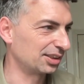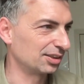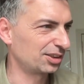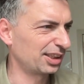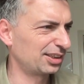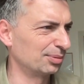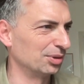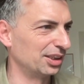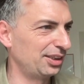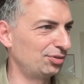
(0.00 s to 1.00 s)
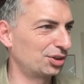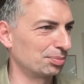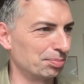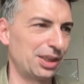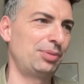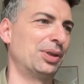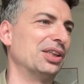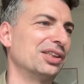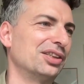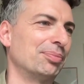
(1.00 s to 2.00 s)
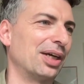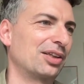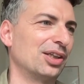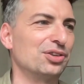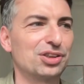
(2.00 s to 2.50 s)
And it looks like some leaves maybe in the background.